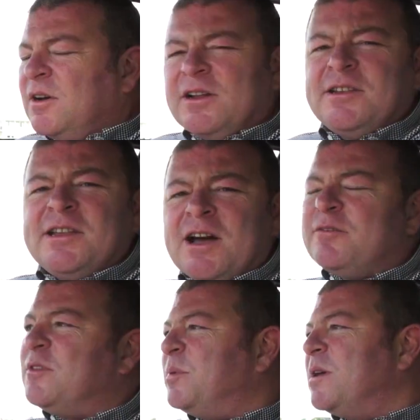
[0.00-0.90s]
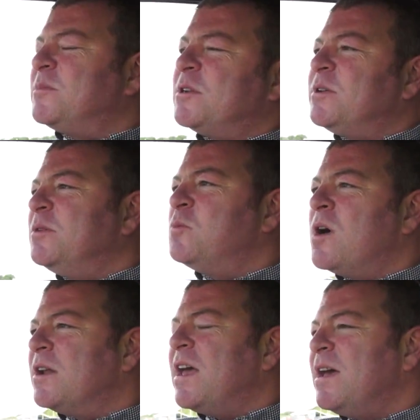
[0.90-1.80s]
I love the BMW
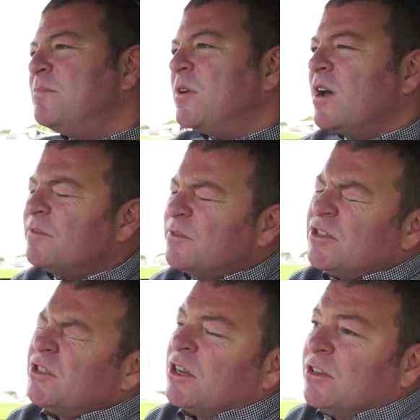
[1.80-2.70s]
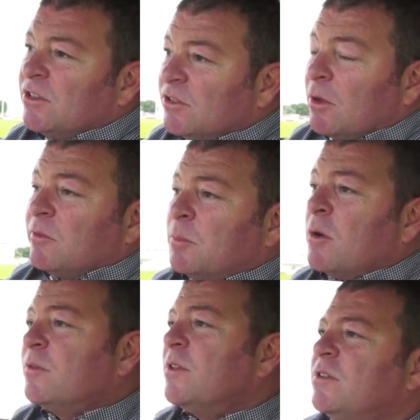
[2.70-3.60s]
1M. I have such a soft
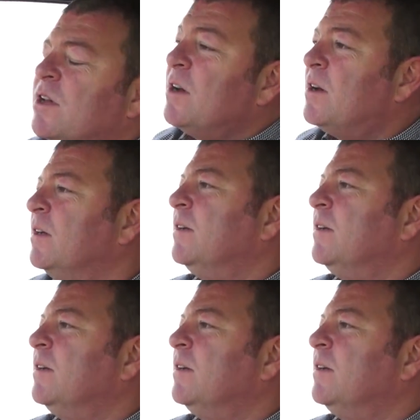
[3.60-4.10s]
spot for this car.